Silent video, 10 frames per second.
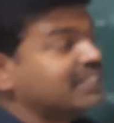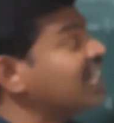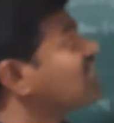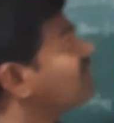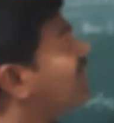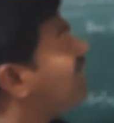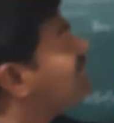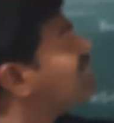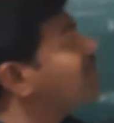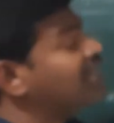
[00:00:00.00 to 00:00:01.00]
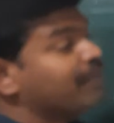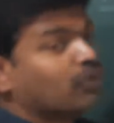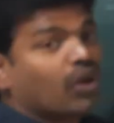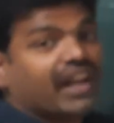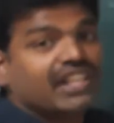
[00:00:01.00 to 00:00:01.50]
That is why this barium
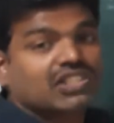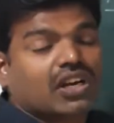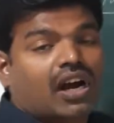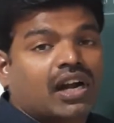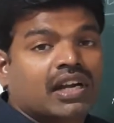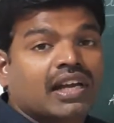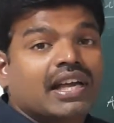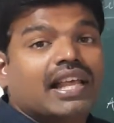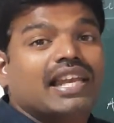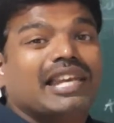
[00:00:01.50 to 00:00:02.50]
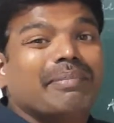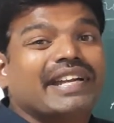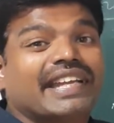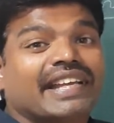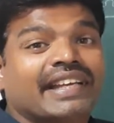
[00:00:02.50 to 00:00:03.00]
chloride is called
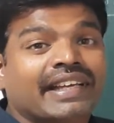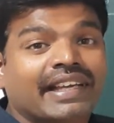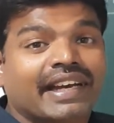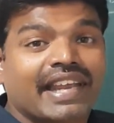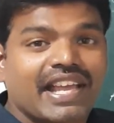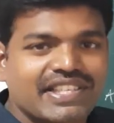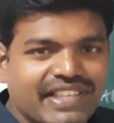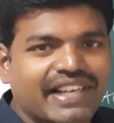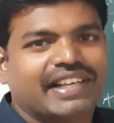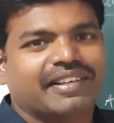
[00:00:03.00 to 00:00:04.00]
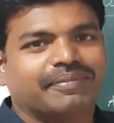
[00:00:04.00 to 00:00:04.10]
limiting reagent.